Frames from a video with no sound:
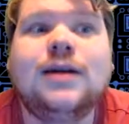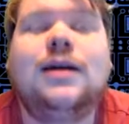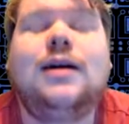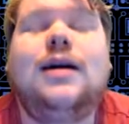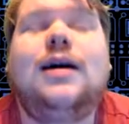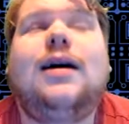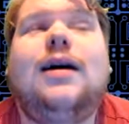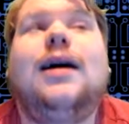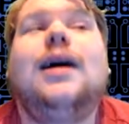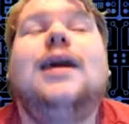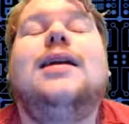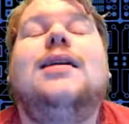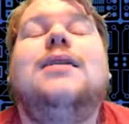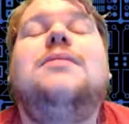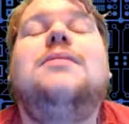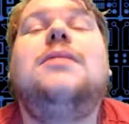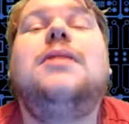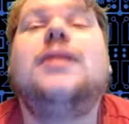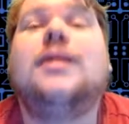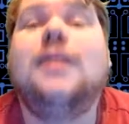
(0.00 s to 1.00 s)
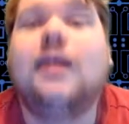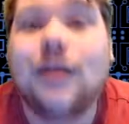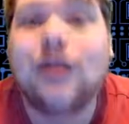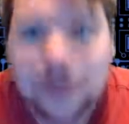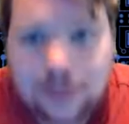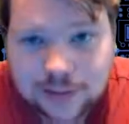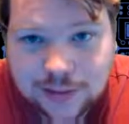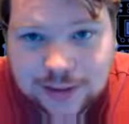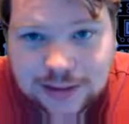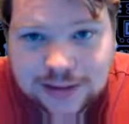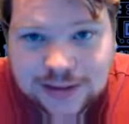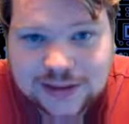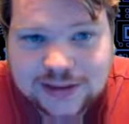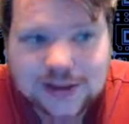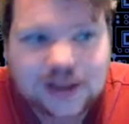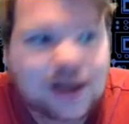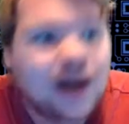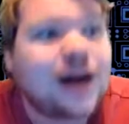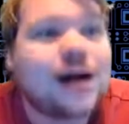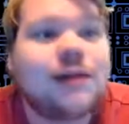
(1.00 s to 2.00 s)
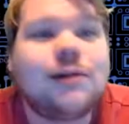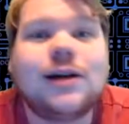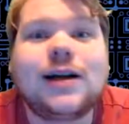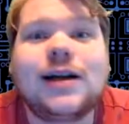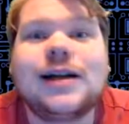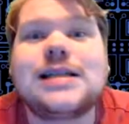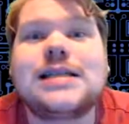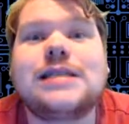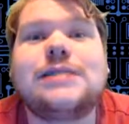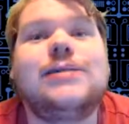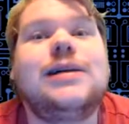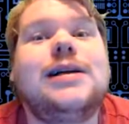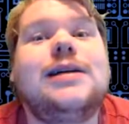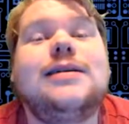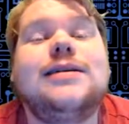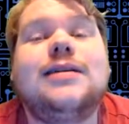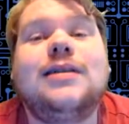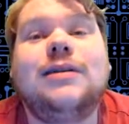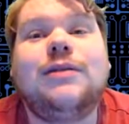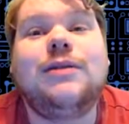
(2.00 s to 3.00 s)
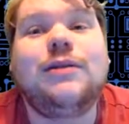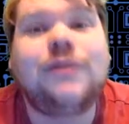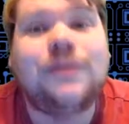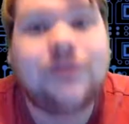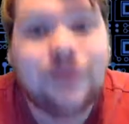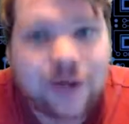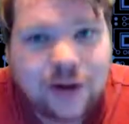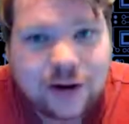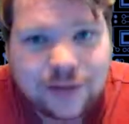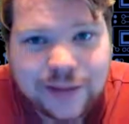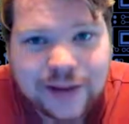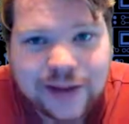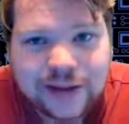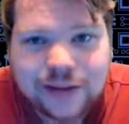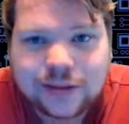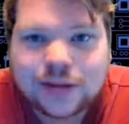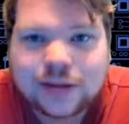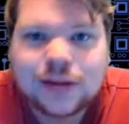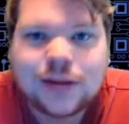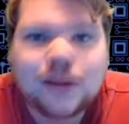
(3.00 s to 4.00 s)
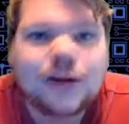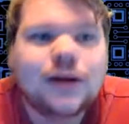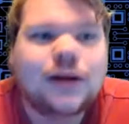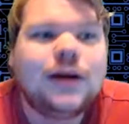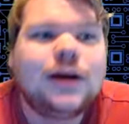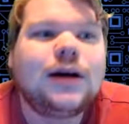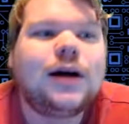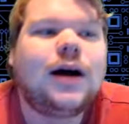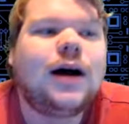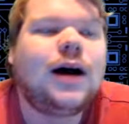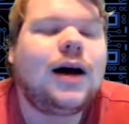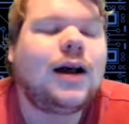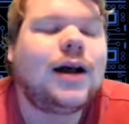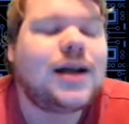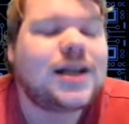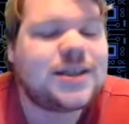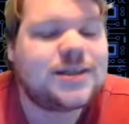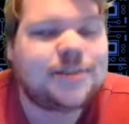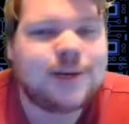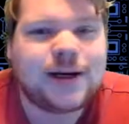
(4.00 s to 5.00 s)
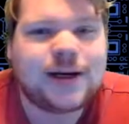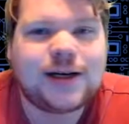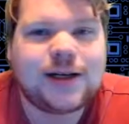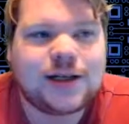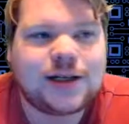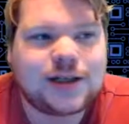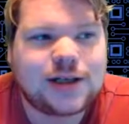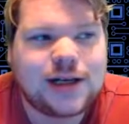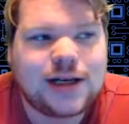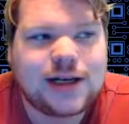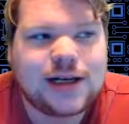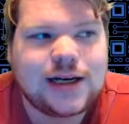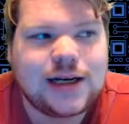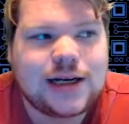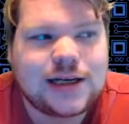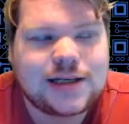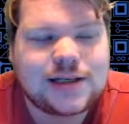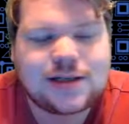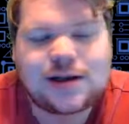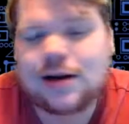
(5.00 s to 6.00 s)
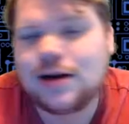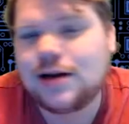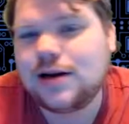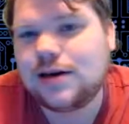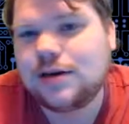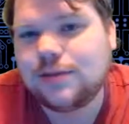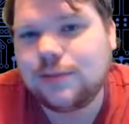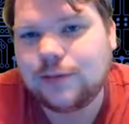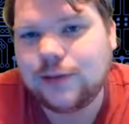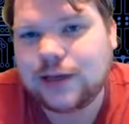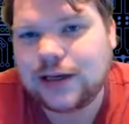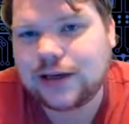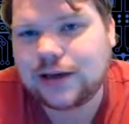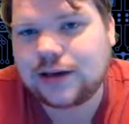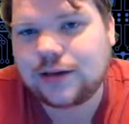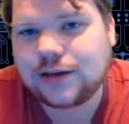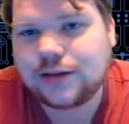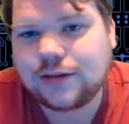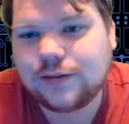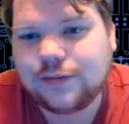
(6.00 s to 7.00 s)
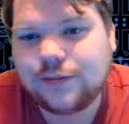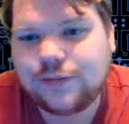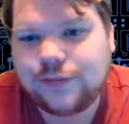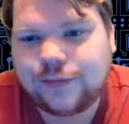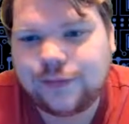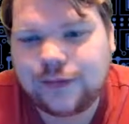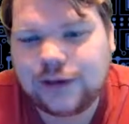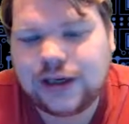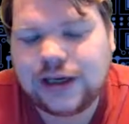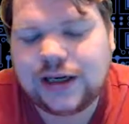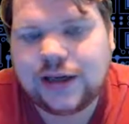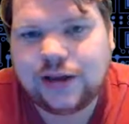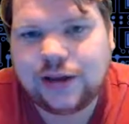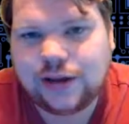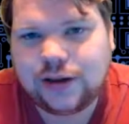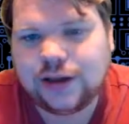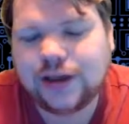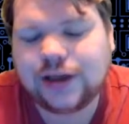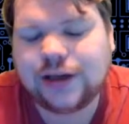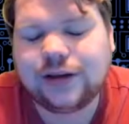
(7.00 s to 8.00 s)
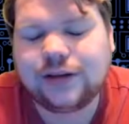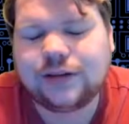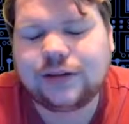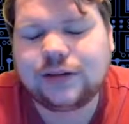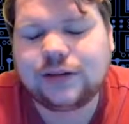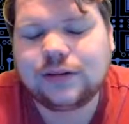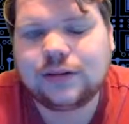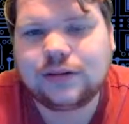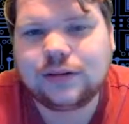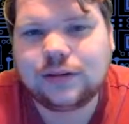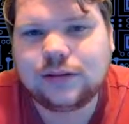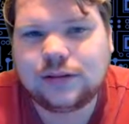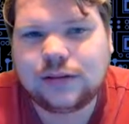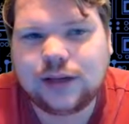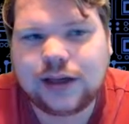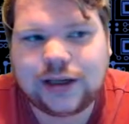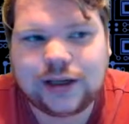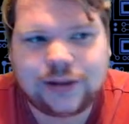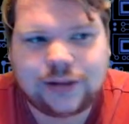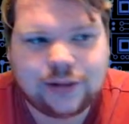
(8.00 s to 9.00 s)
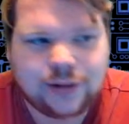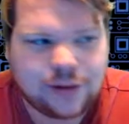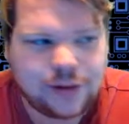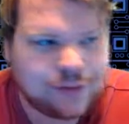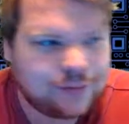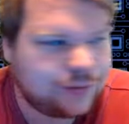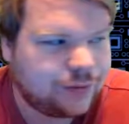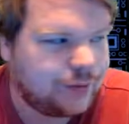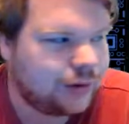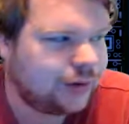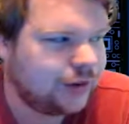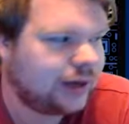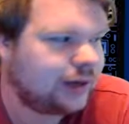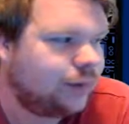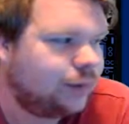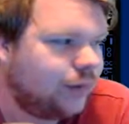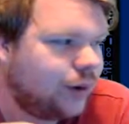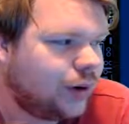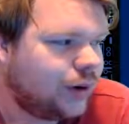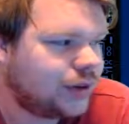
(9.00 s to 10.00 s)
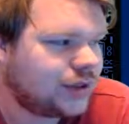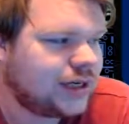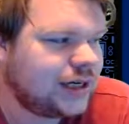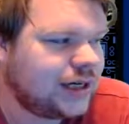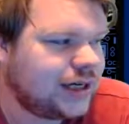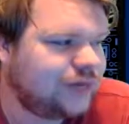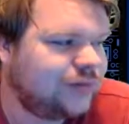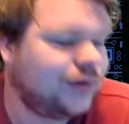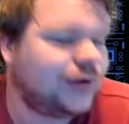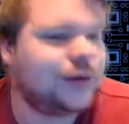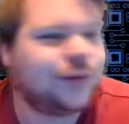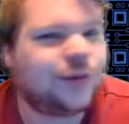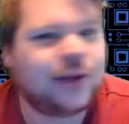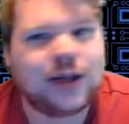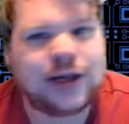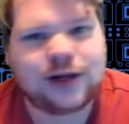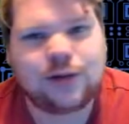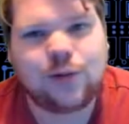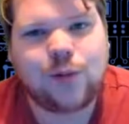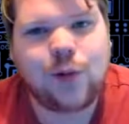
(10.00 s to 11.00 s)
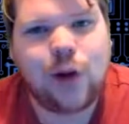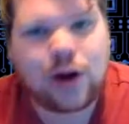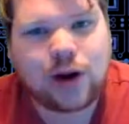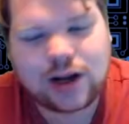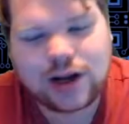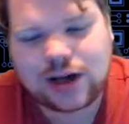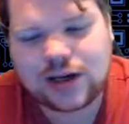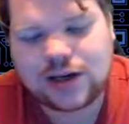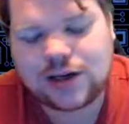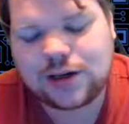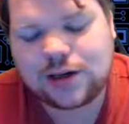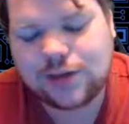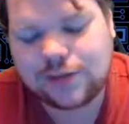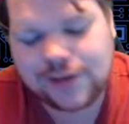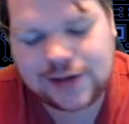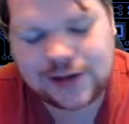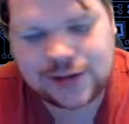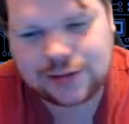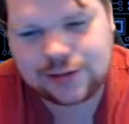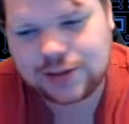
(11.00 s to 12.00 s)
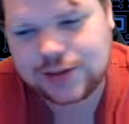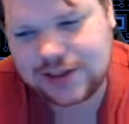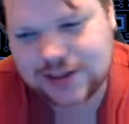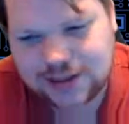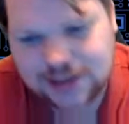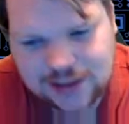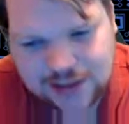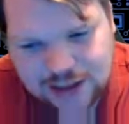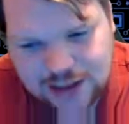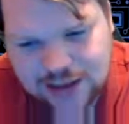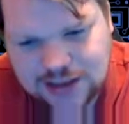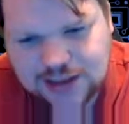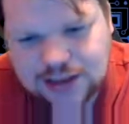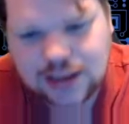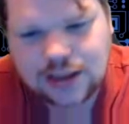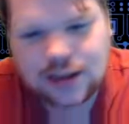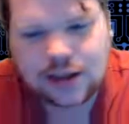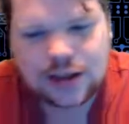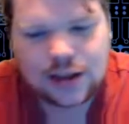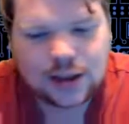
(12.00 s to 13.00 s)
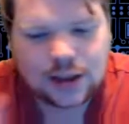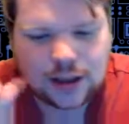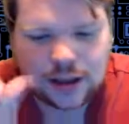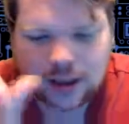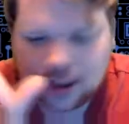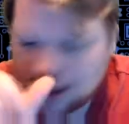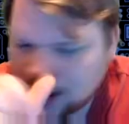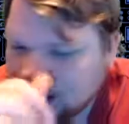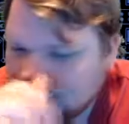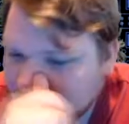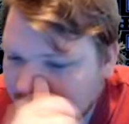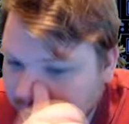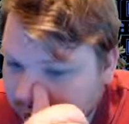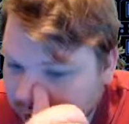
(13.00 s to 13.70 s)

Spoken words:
I don't want to do this. I want to get someone else to do it for me. I spent literally a solid week fully learning, like going through like what does each visual thing, what can I do if I do this and this, and it got